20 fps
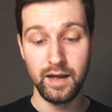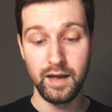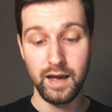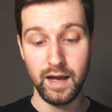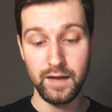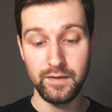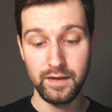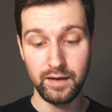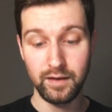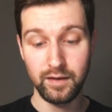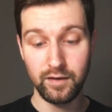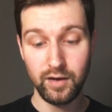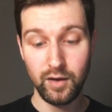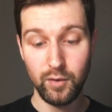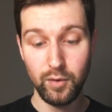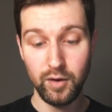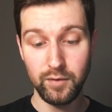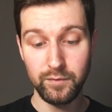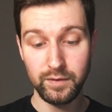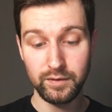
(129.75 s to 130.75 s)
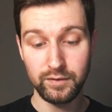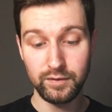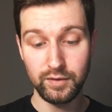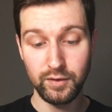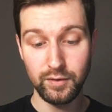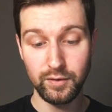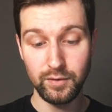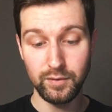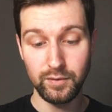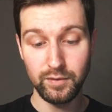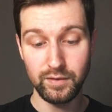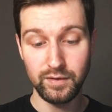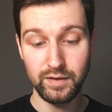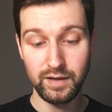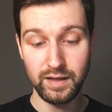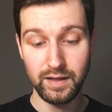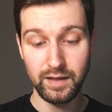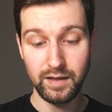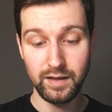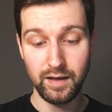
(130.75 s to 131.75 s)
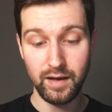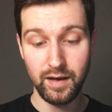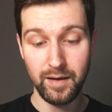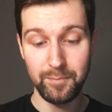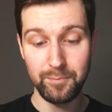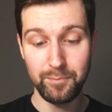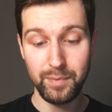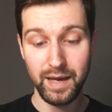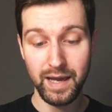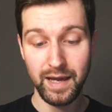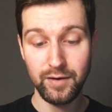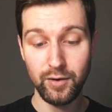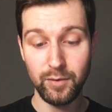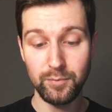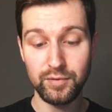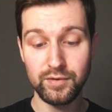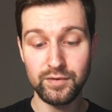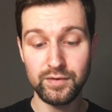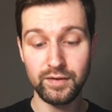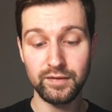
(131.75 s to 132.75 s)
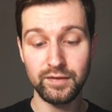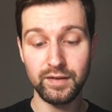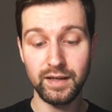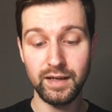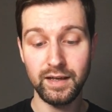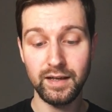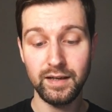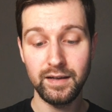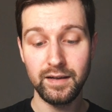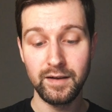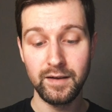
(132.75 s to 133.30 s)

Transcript: and then go over to the uh, pen option just here,